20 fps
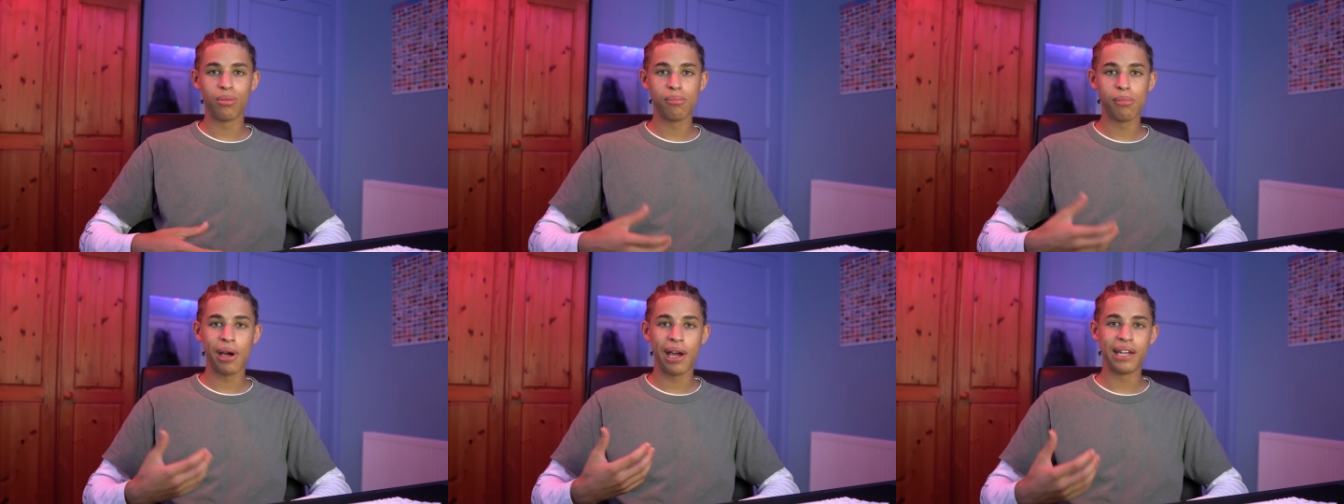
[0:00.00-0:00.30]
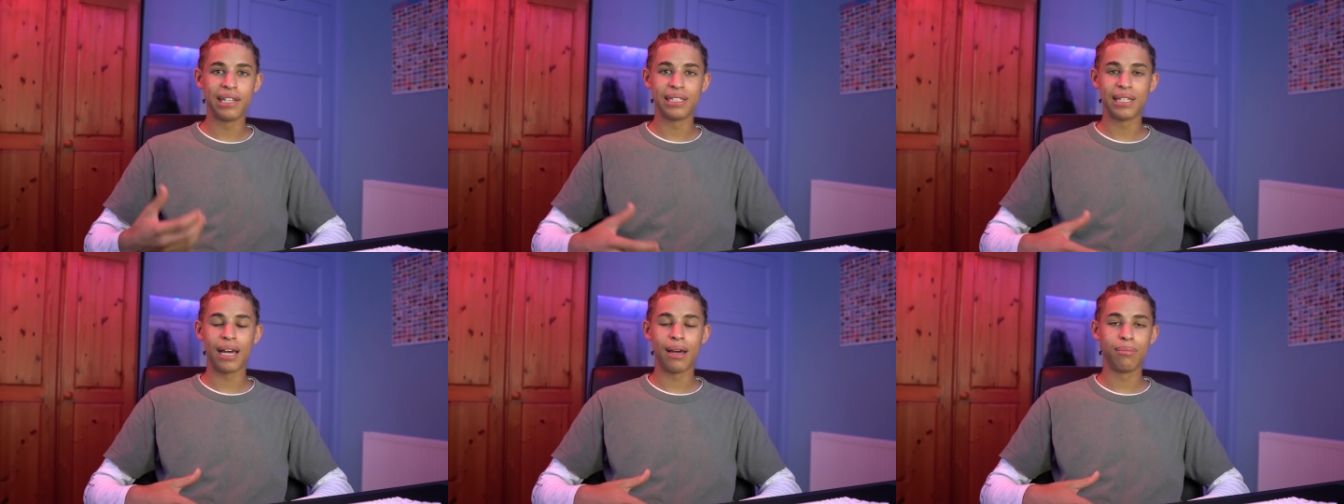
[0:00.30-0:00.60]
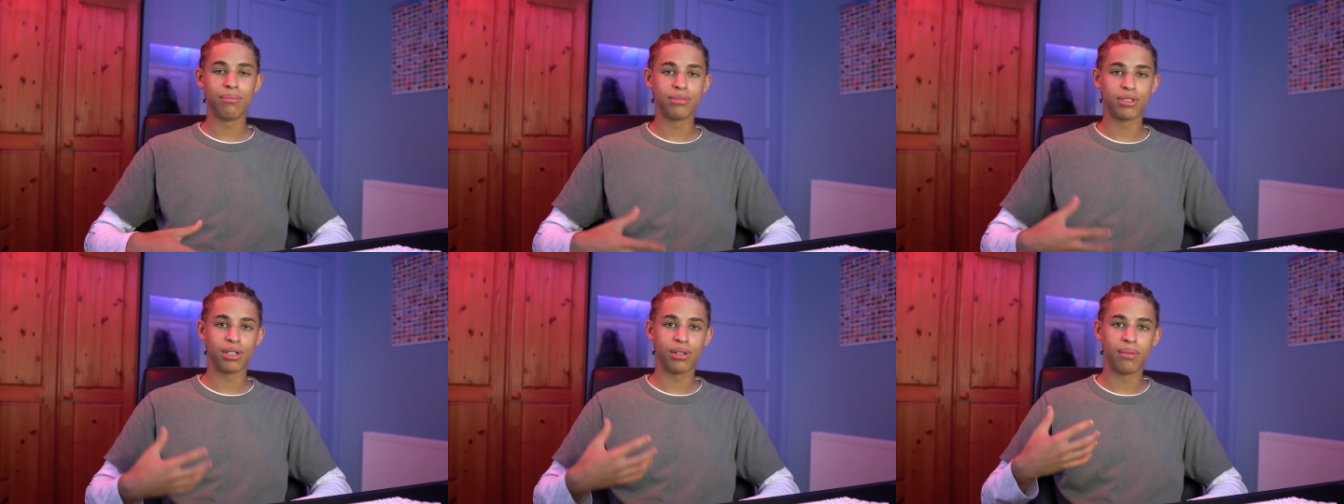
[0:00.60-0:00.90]
my
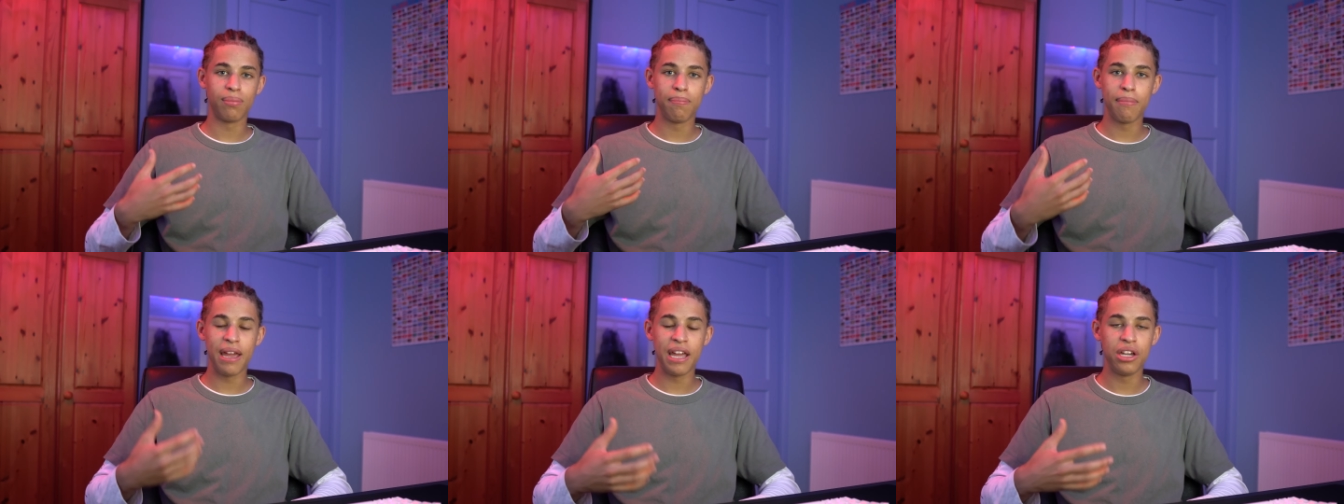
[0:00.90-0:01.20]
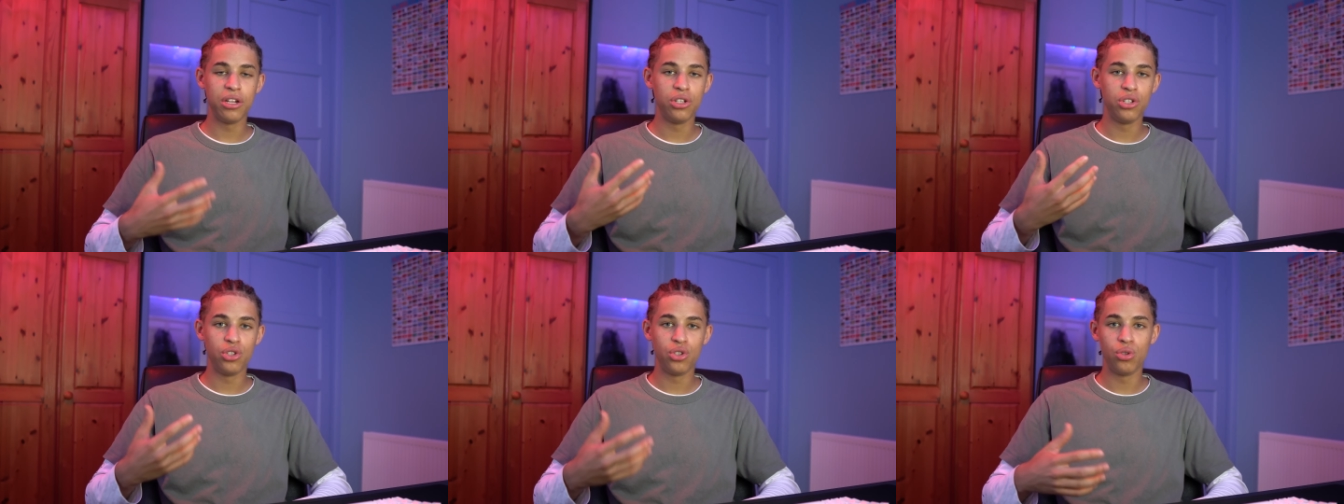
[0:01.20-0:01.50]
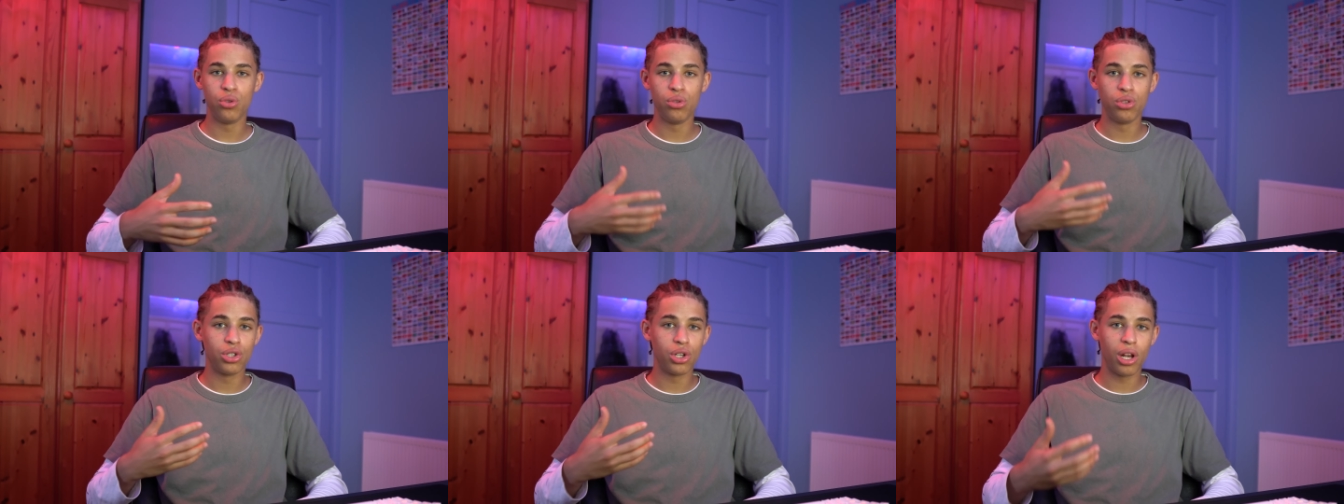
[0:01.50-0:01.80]
exams are May,
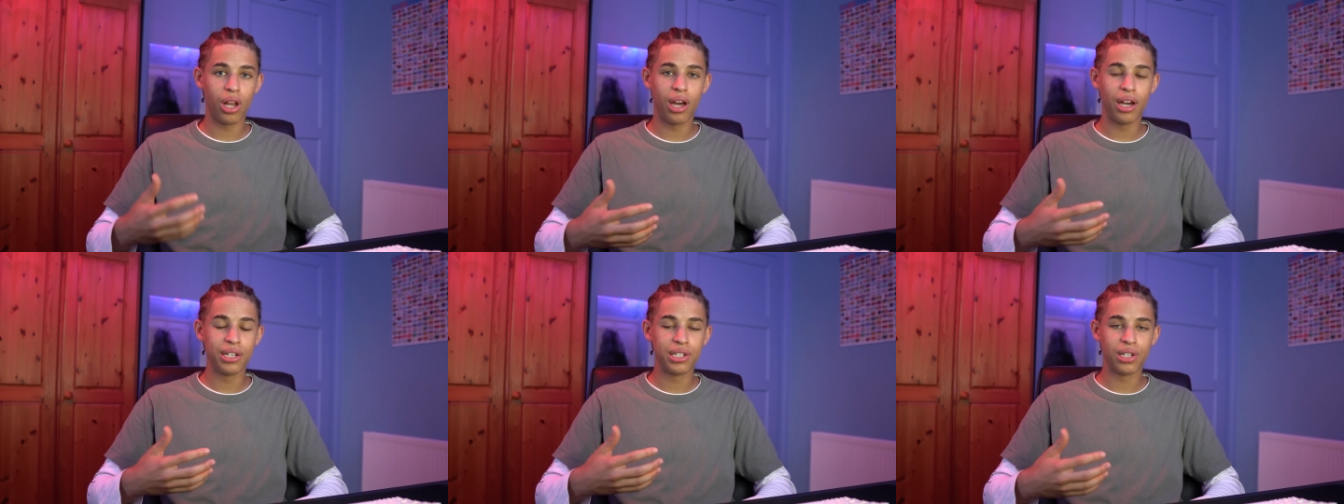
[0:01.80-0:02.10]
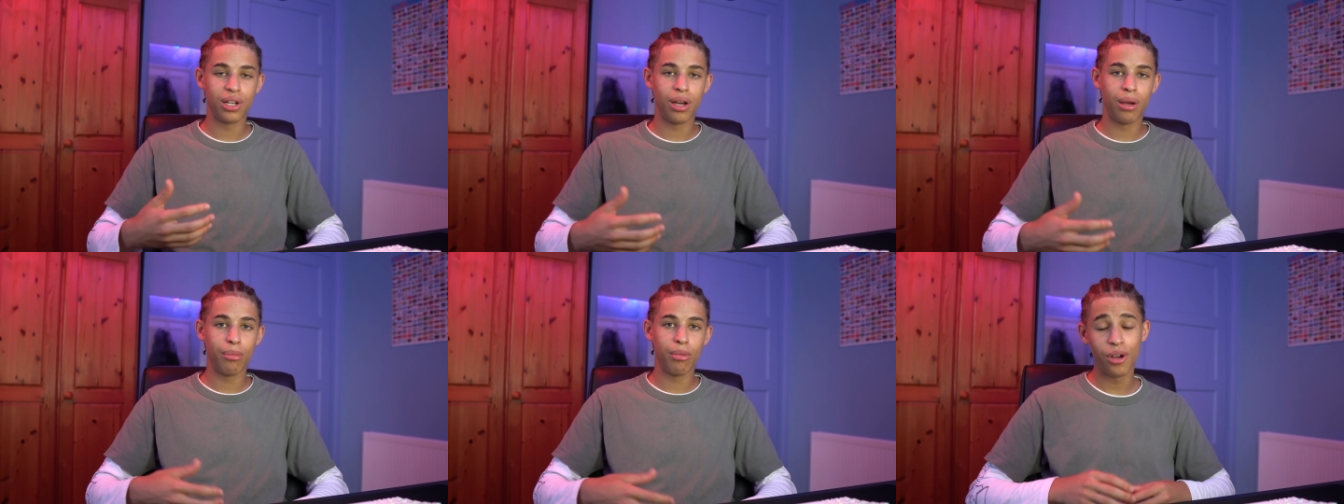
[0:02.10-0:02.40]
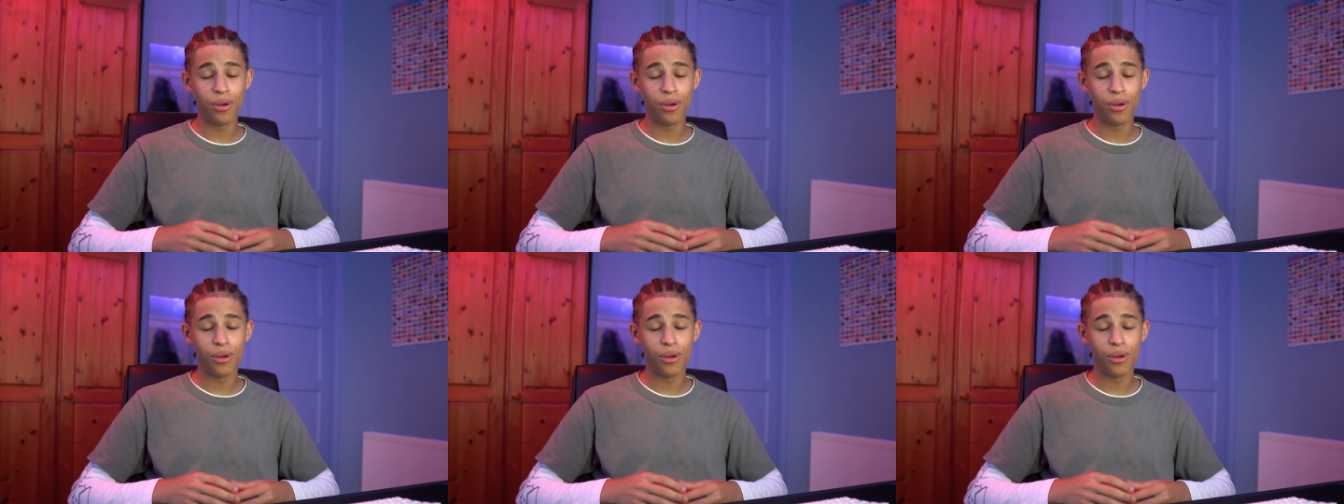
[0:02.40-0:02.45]
June, July time.